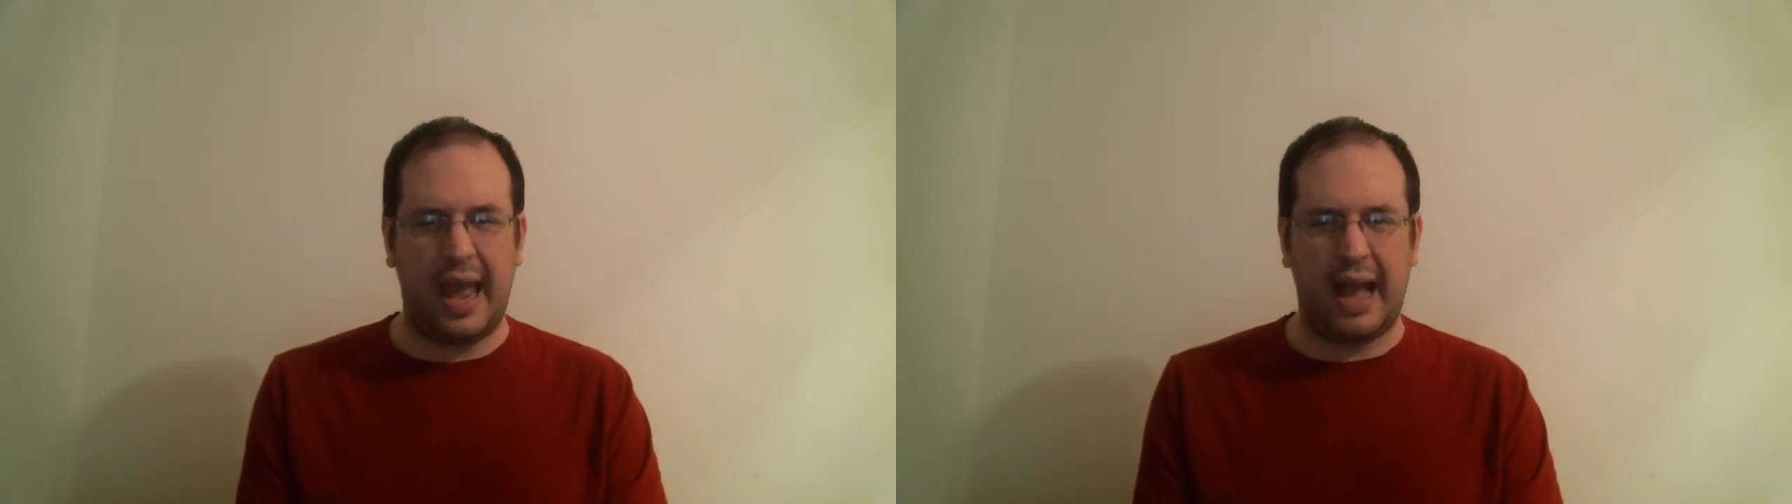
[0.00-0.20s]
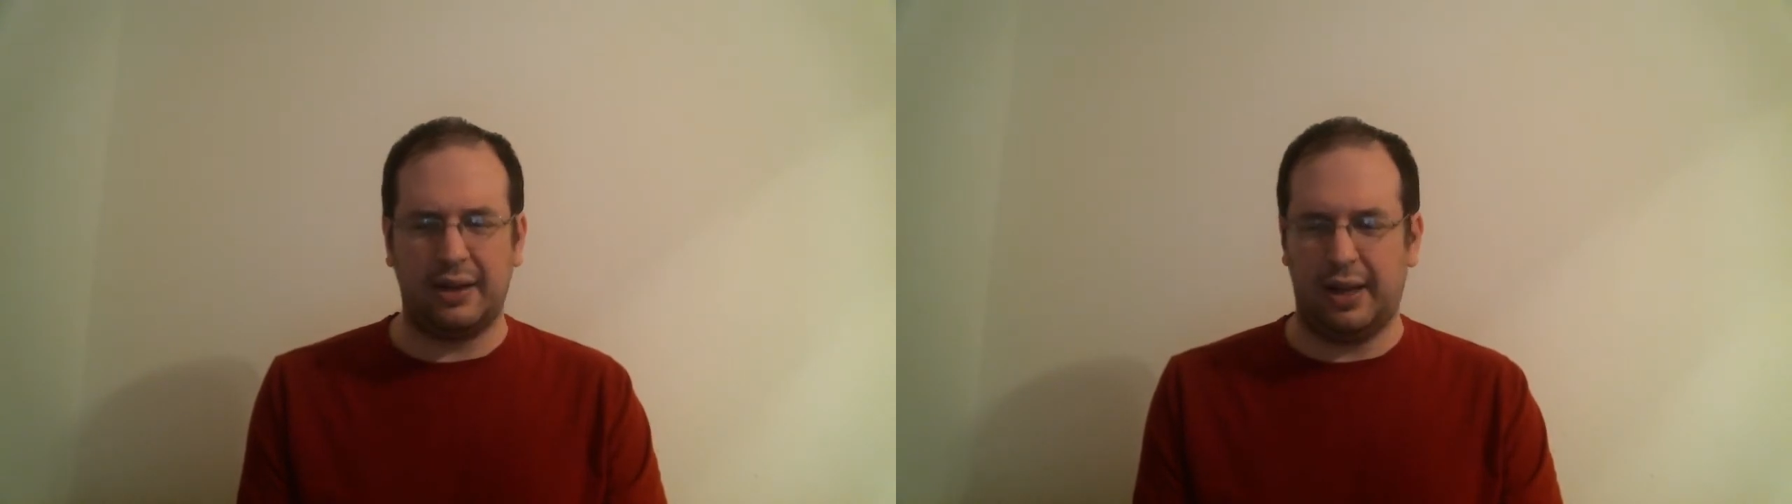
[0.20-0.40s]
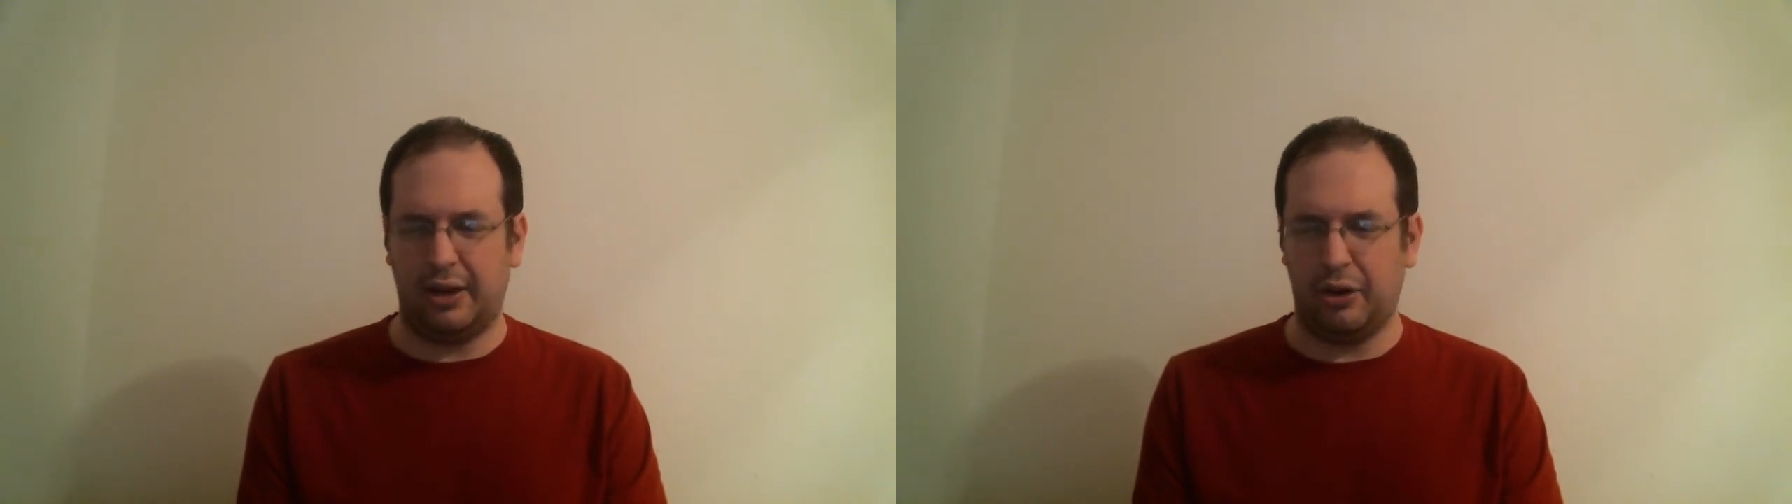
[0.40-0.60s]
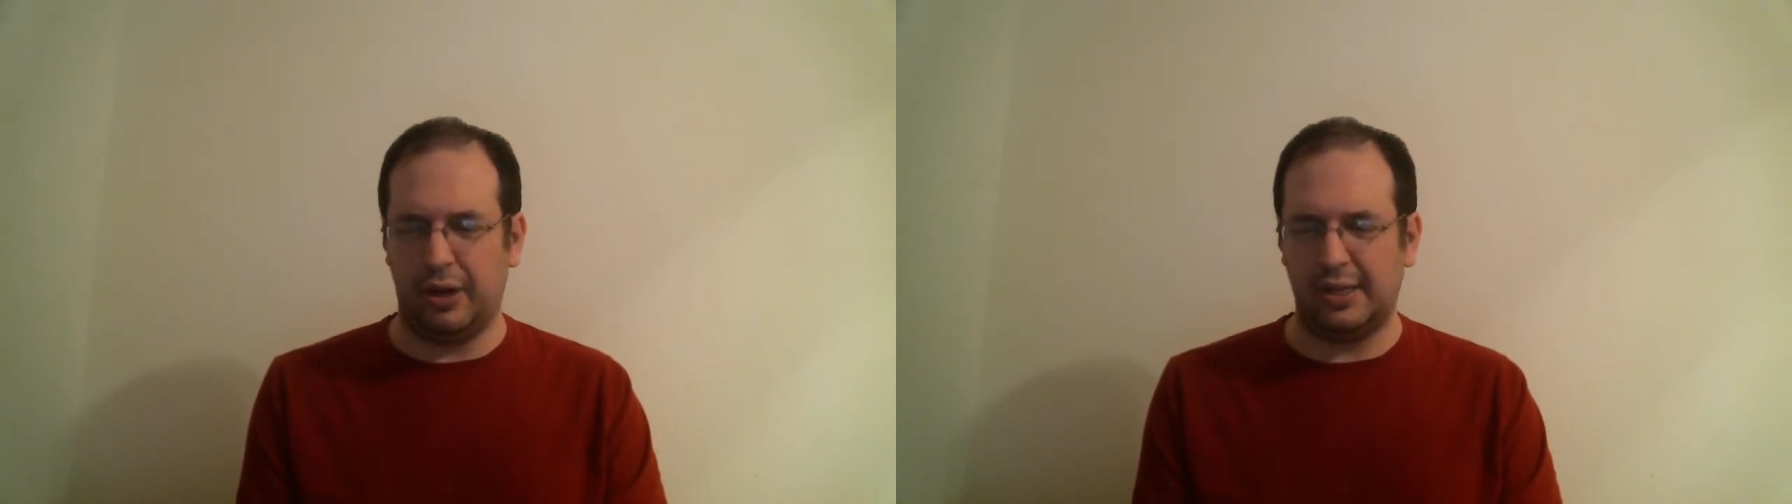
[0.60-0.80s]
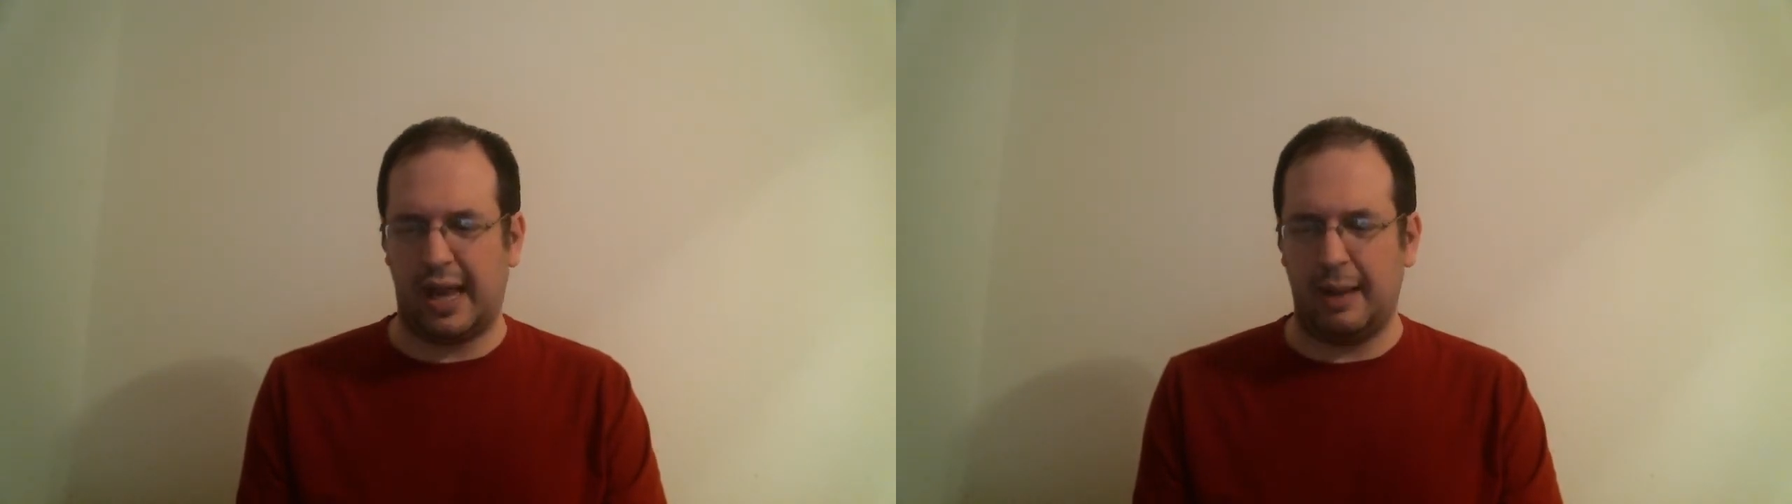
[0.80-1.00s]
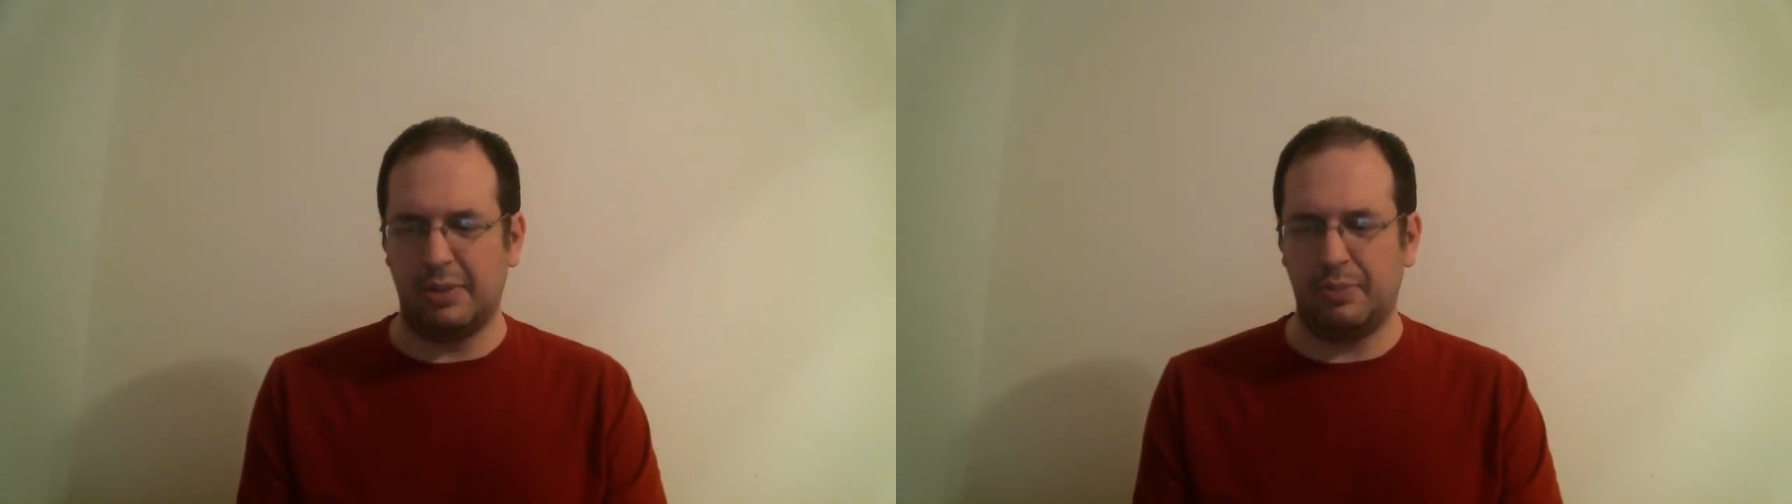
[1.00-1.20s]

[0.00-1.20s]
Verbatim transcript: act like her at times,